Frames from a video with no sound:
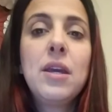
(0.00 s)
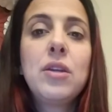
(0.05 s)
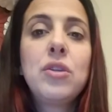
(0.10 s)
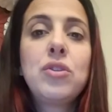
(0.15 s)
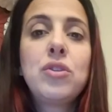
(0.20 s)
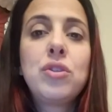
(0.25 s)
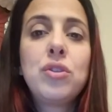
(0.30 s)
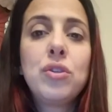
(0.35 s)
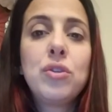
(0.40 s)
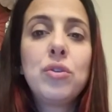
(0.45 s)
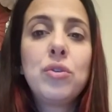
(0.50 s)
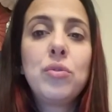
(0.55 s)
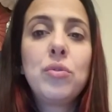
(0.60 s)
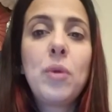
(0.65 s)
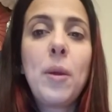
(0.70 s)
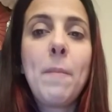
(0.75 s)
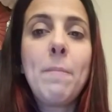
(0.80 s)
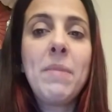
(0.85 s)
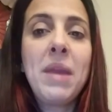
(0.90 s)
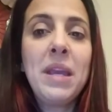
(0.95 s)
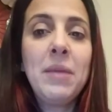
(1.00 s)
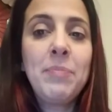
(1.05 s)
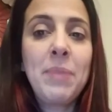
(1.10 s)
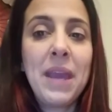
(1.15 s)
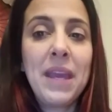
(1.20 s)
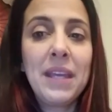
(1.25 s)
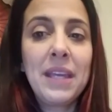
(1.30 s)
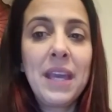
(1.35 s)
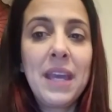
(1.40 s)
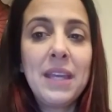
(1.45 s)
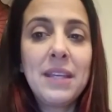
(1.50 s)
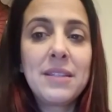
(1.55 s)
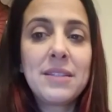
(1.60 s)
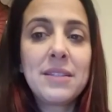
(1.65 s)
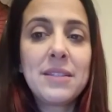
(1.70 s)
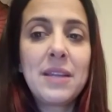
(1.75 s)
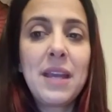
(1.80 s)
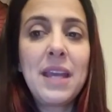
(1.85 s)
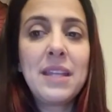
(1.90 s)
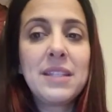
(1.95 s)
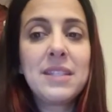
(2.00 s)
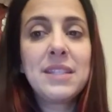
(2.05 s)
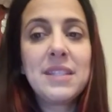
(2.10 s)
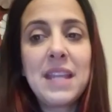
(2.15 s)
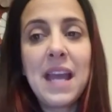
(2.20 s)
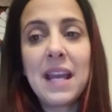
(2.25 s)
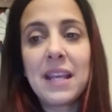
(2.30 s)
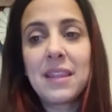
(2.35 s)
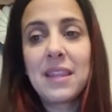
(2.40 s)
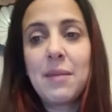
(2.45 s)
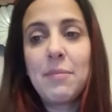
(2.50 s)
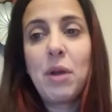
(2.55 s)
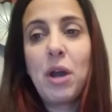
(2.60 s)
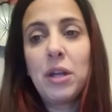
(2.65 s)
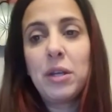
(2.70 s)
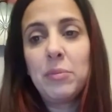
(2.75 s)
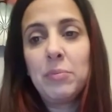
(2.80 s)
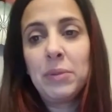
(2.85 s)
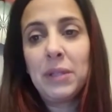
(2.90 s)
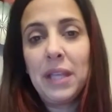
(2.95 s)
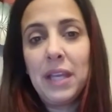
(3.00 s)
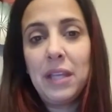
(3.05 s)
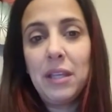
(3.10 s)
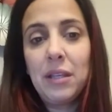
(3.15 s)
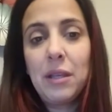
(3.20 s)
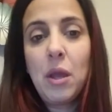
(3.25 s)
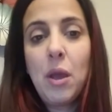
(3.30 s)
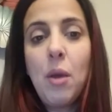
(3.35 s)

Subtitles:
to make pancakes and stack them on a plate